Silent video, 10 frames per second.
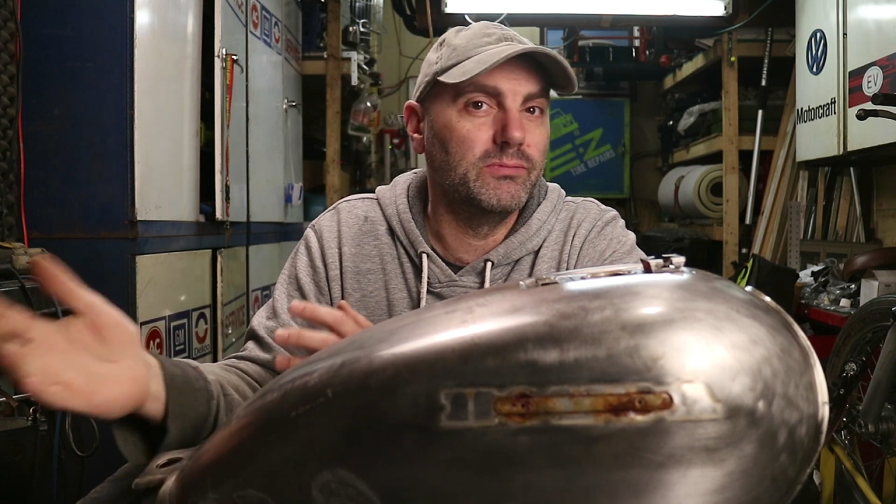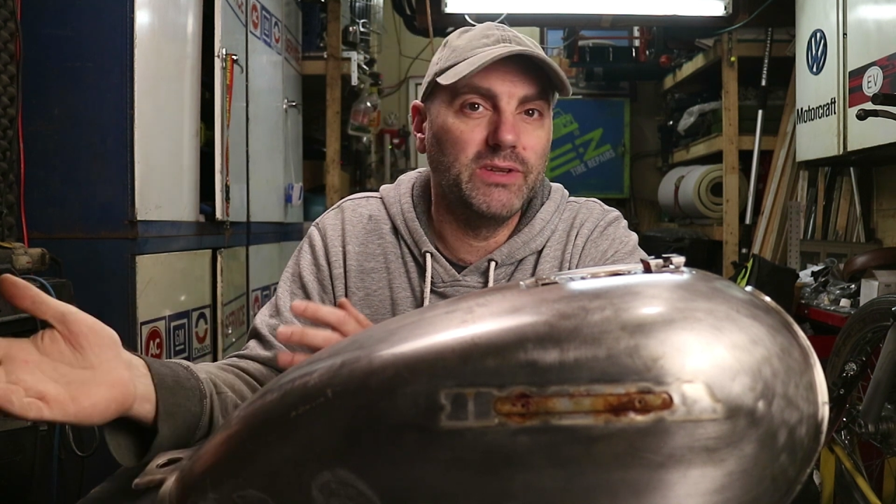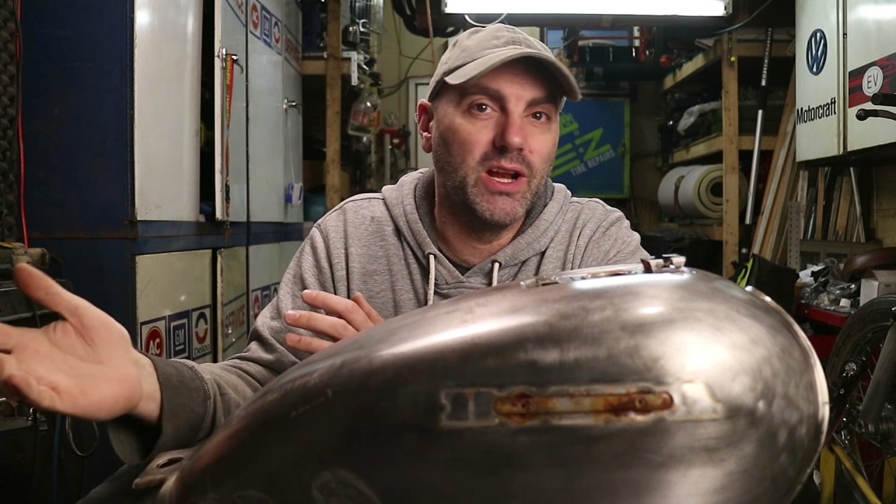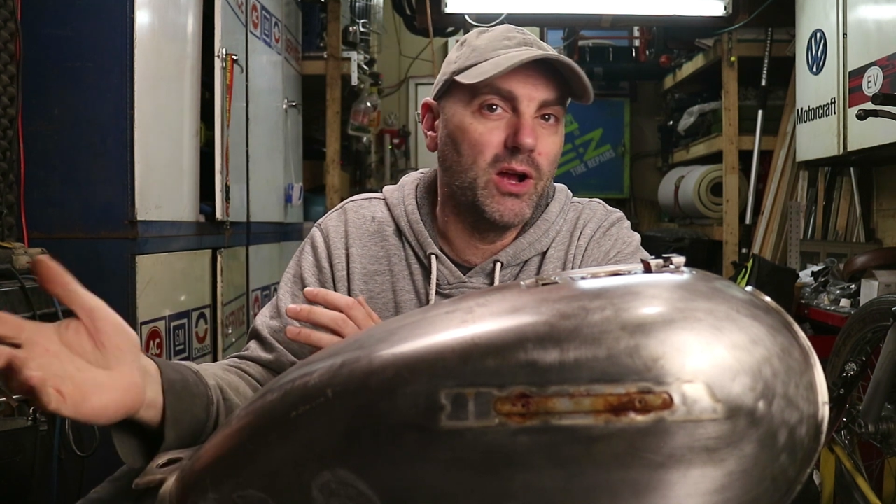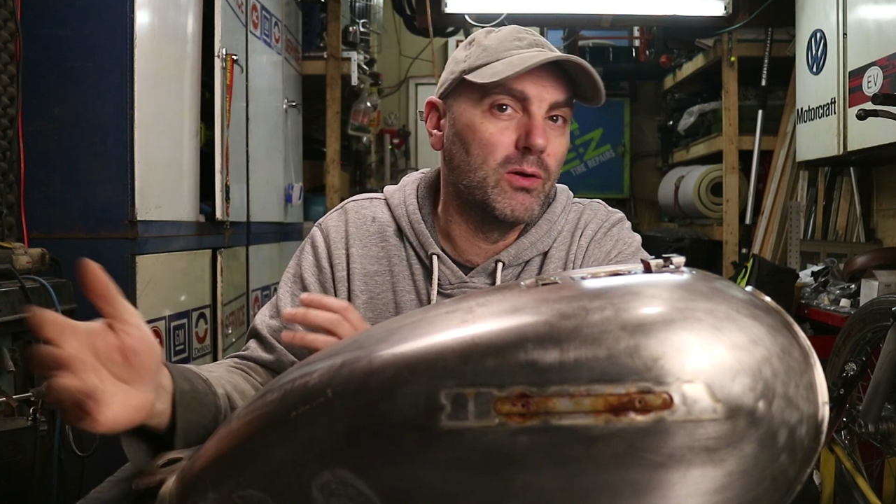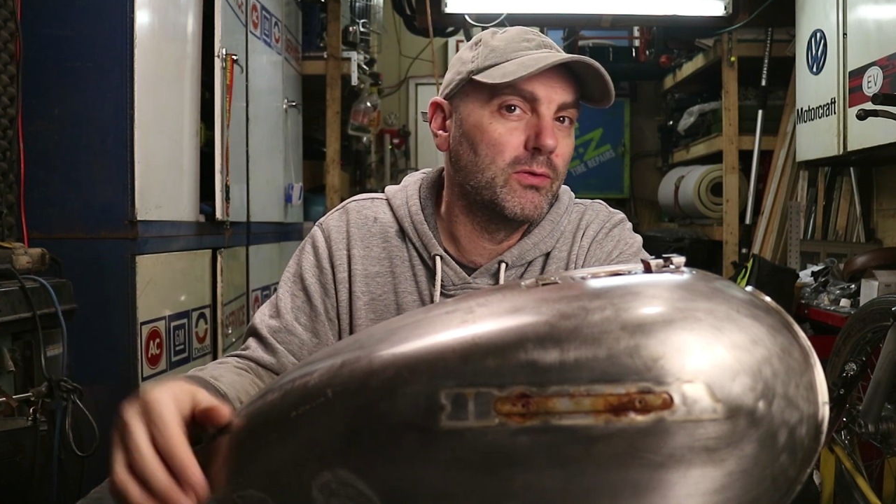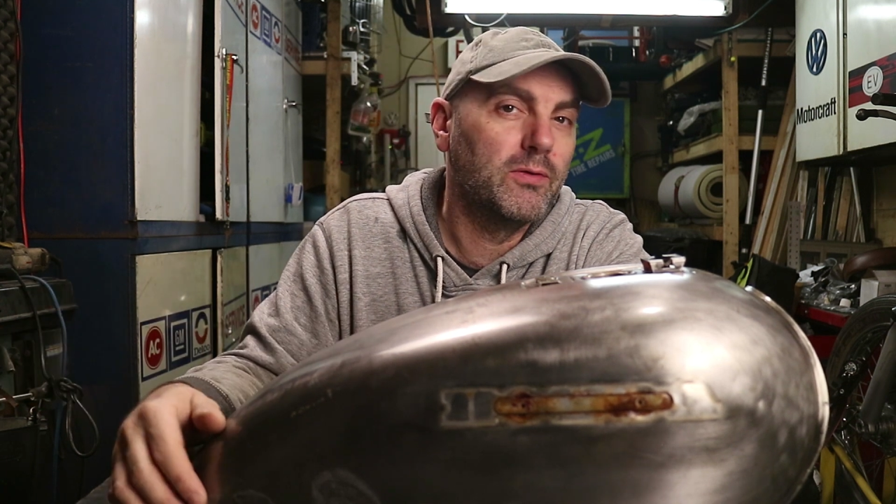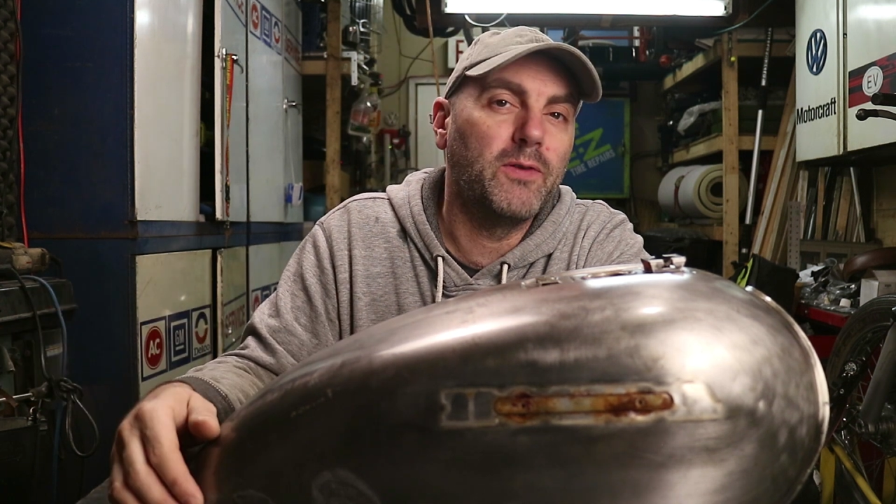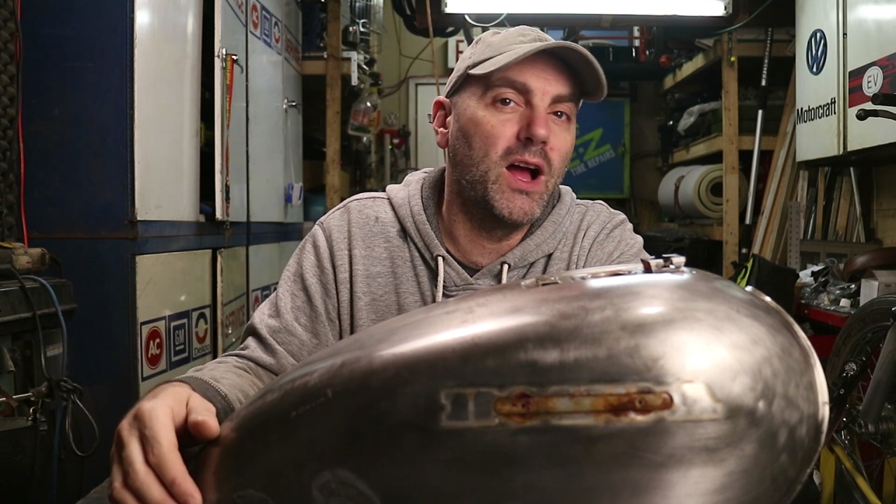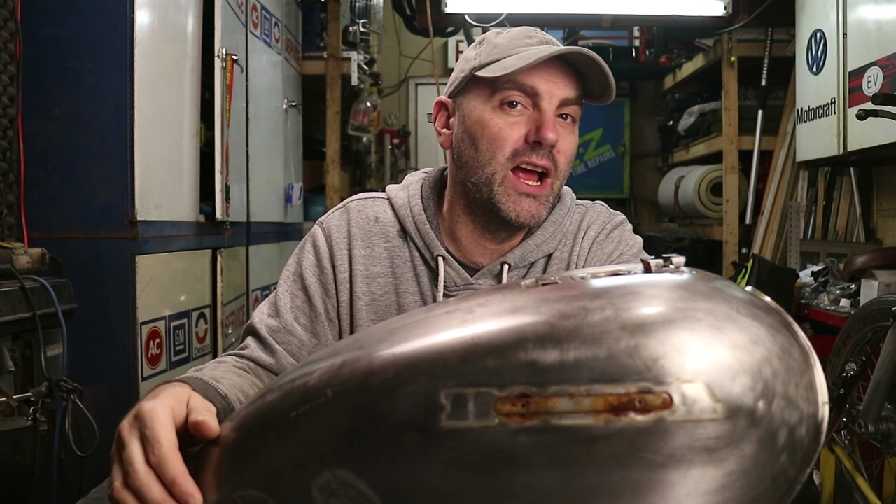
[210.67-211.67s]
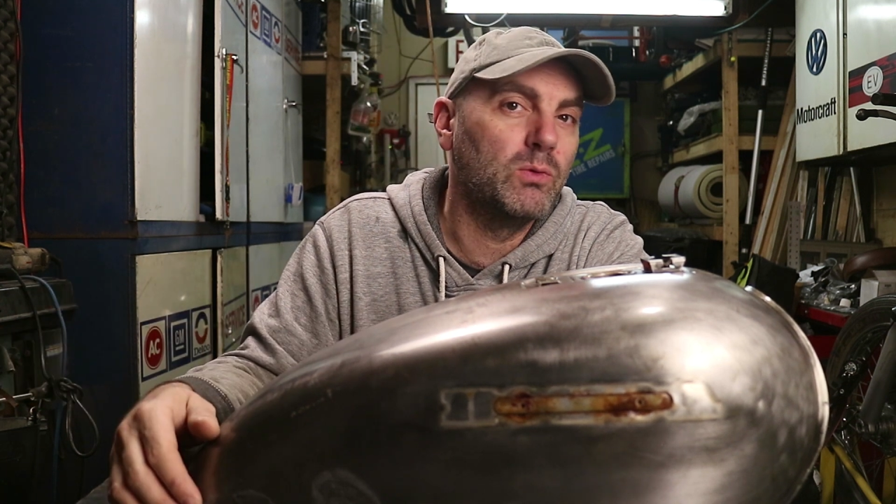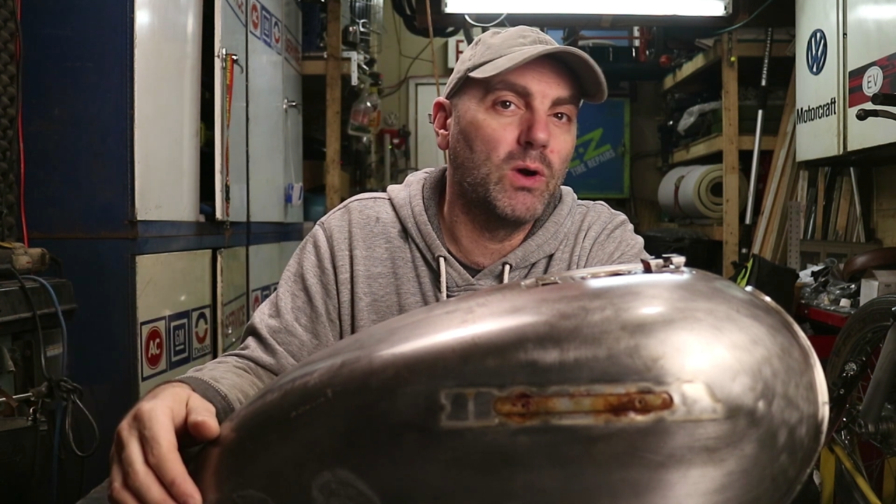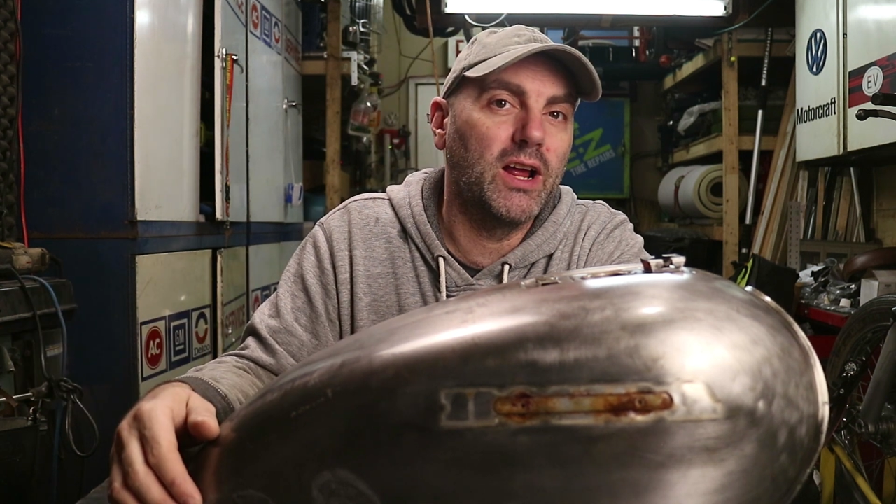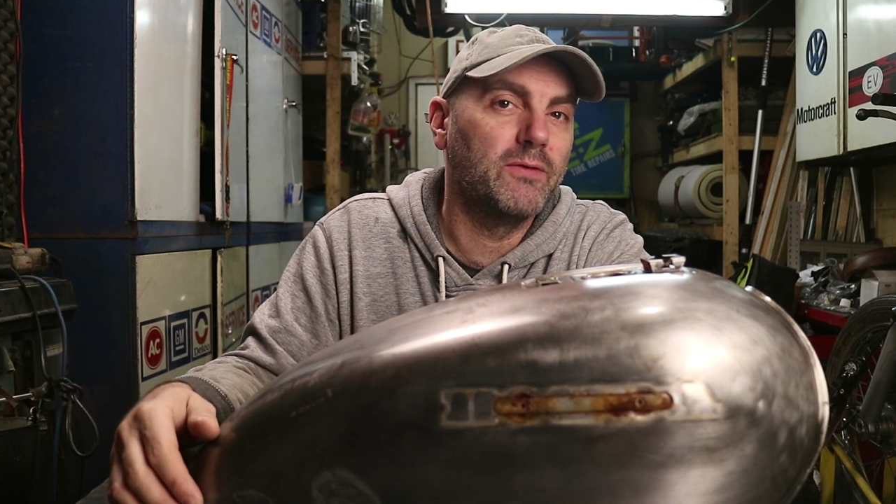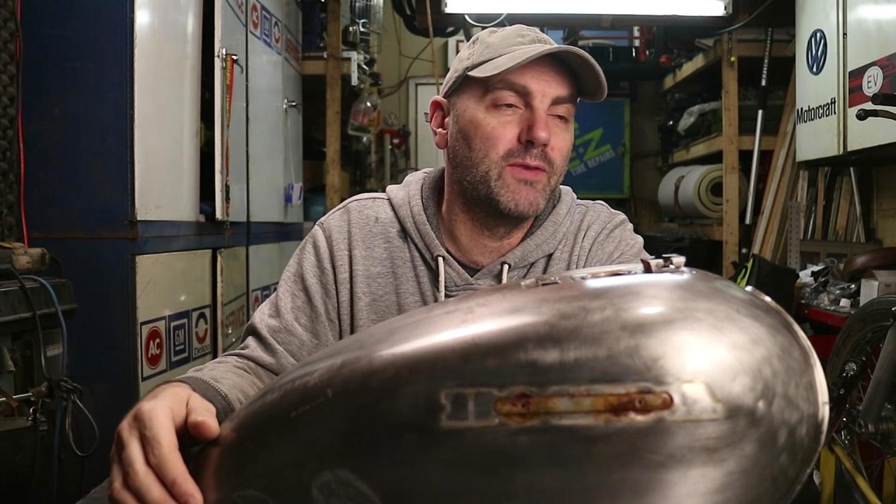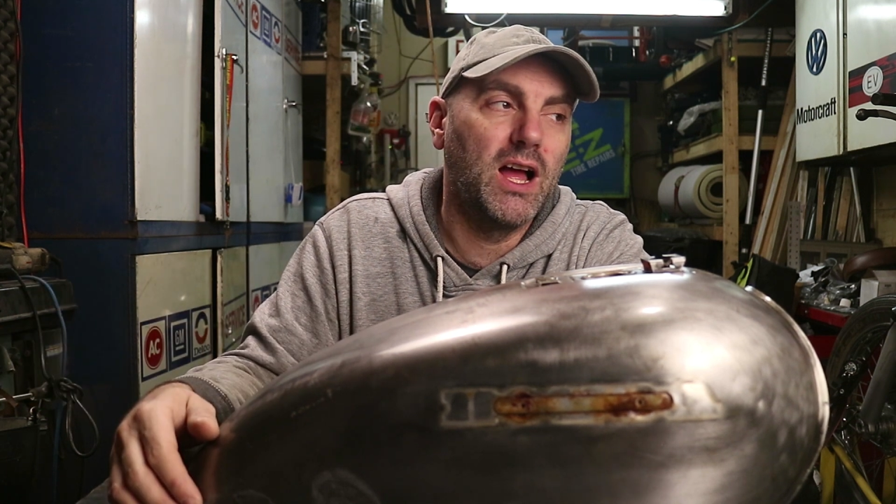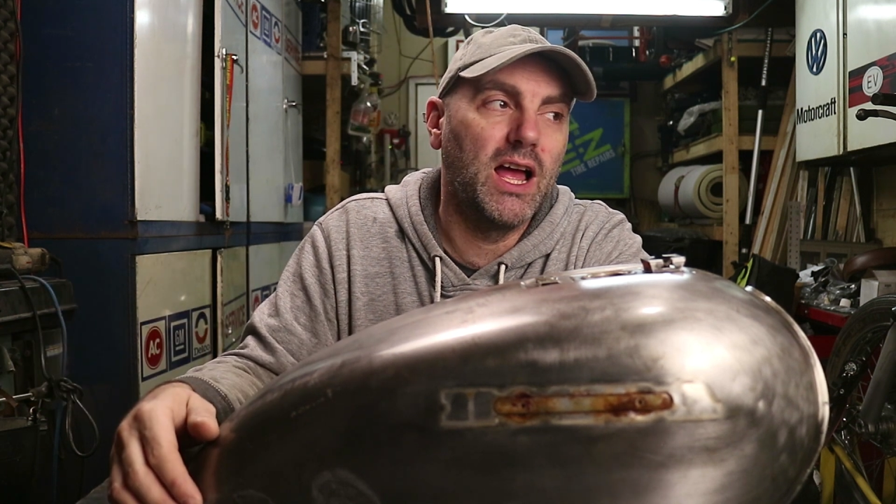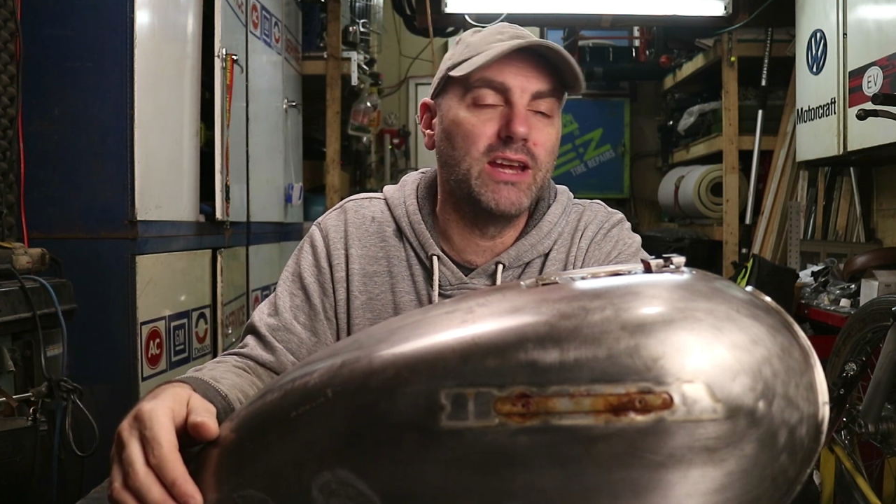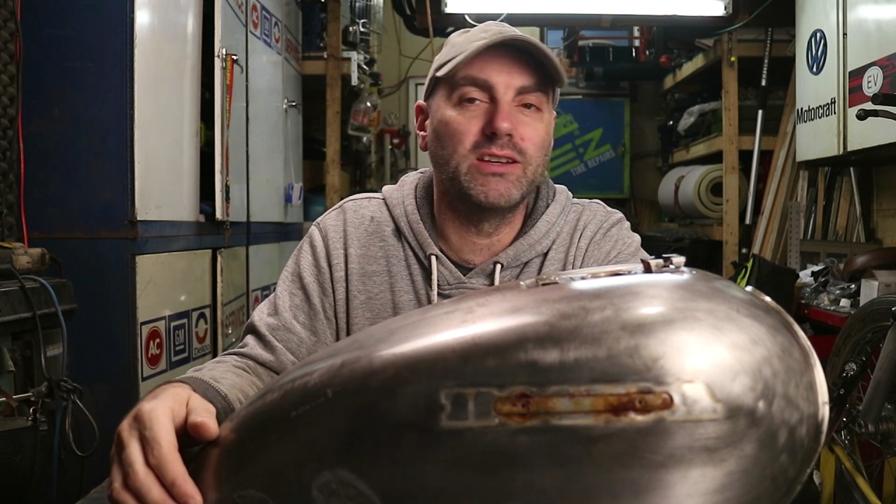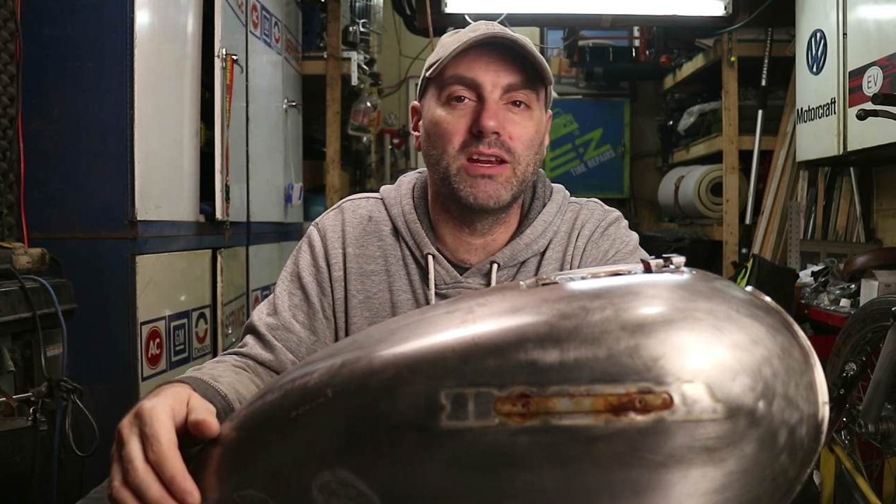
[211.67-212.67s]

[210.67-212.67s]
you know, find what I find